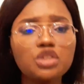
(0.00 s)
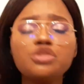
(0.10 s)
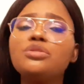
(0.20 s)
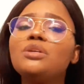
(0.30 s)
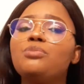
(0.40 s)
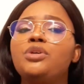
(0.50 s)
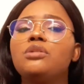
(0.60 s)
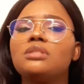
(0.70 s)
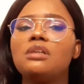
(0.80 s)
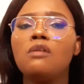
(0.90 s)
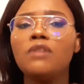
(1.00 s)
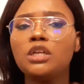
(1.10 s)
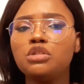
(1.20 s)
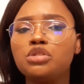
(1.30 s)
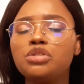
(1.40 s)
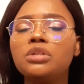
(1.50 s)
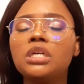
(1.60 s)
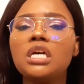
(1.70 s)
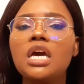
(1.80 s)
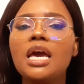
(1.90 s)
truly be yourself and to truly